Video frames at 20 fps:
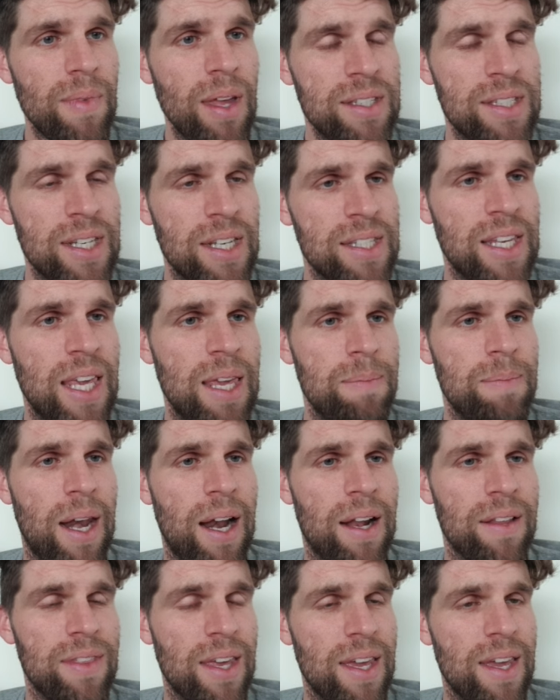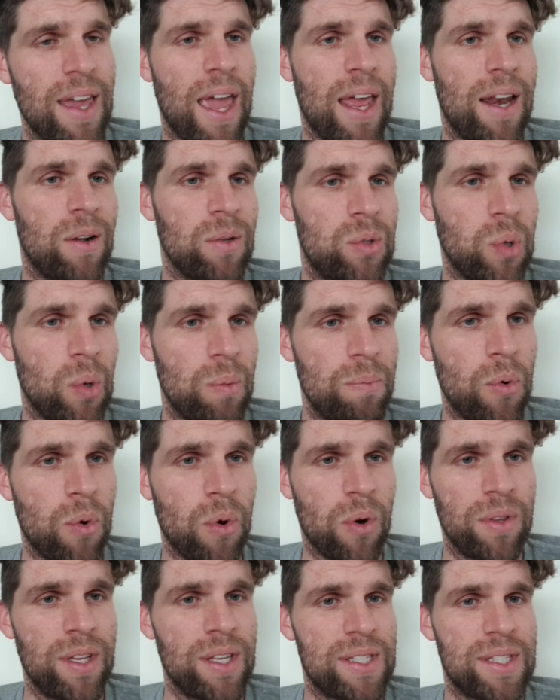just keep that out there, and I'll talk
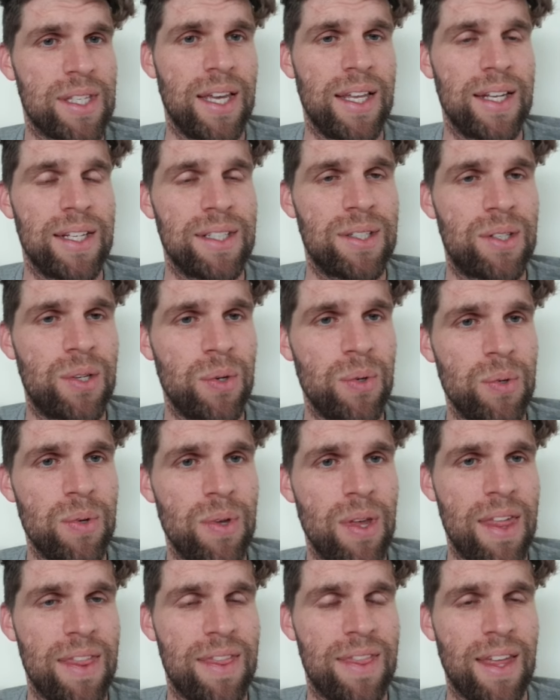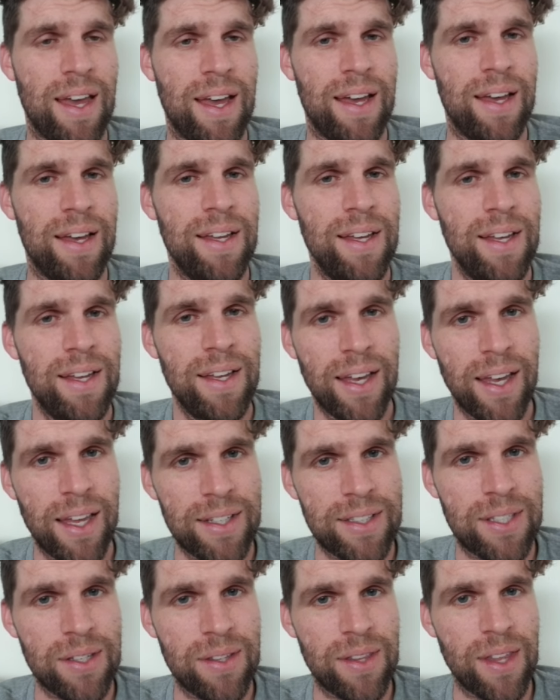more on this into
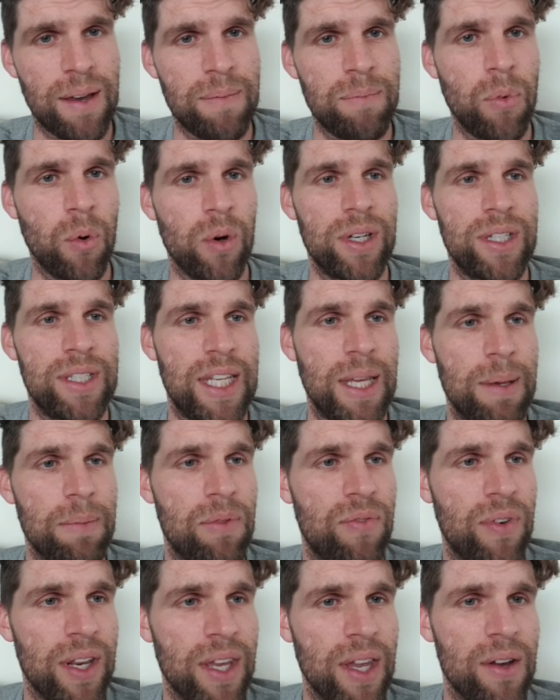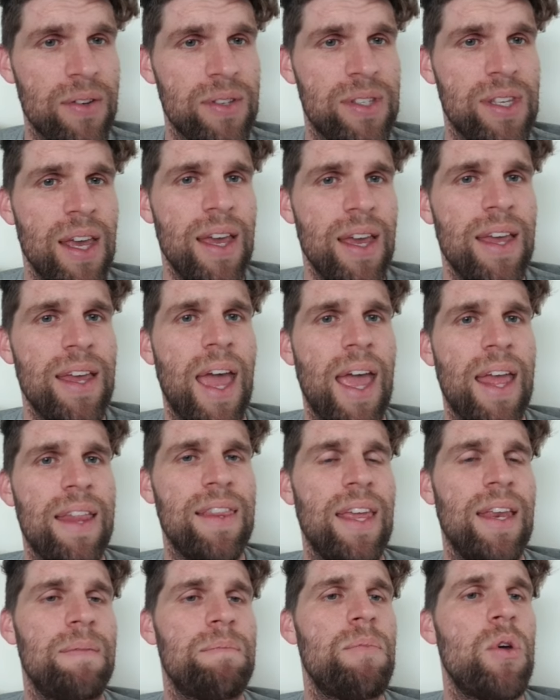the more in-depth videos. And
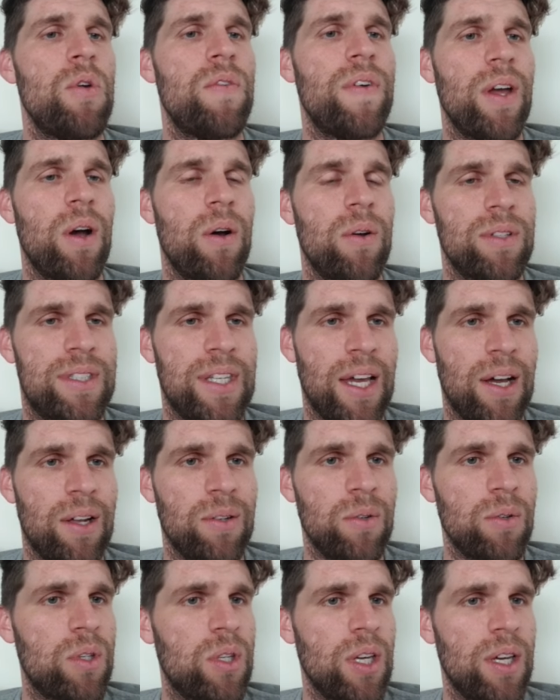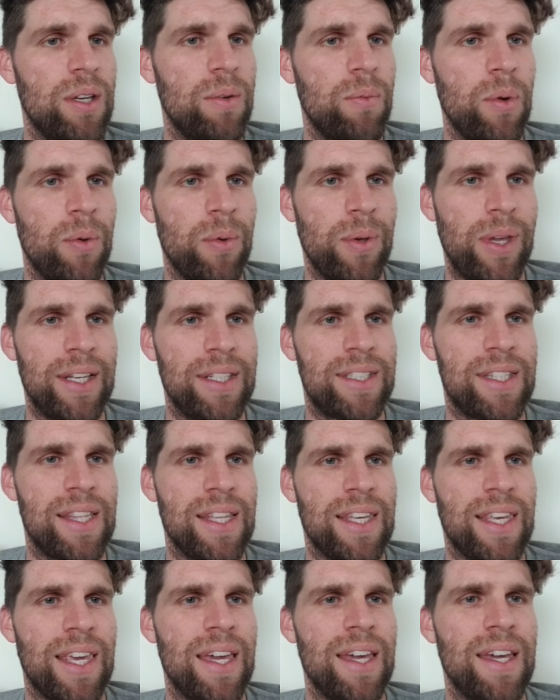then moving on down to when we get into the
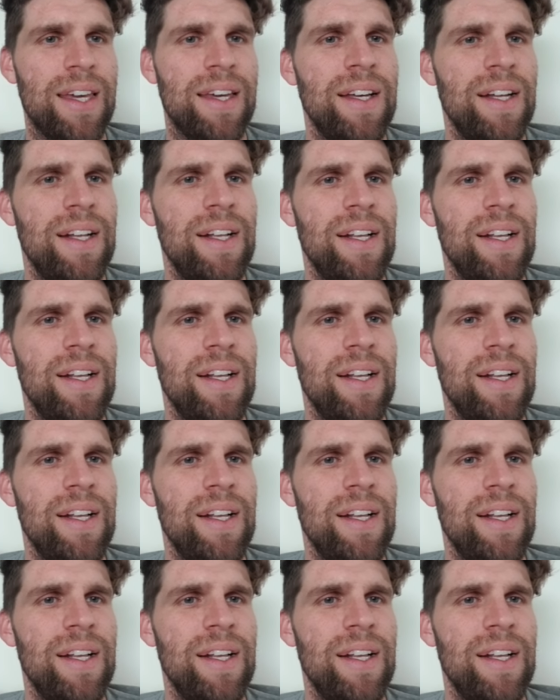gear,